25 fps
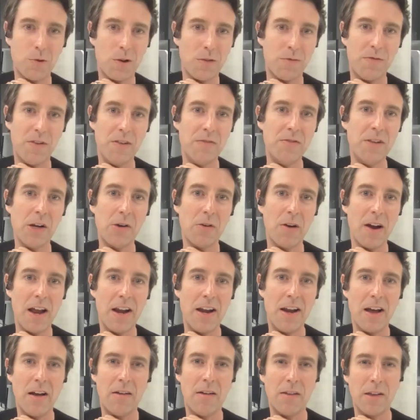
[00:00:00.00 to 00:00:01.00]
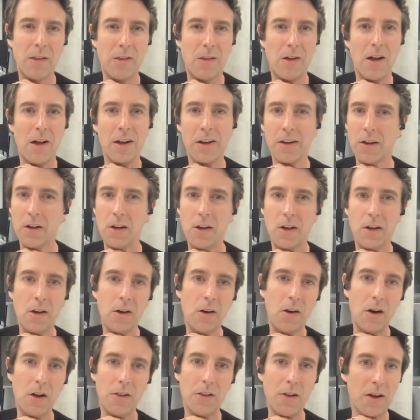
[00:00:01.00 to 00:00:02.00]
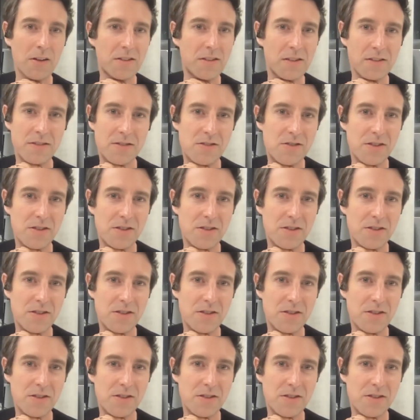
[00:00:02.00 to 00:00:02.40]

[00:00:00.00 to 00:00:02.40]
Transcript: worth 50 grand now. And they're like, I'd like to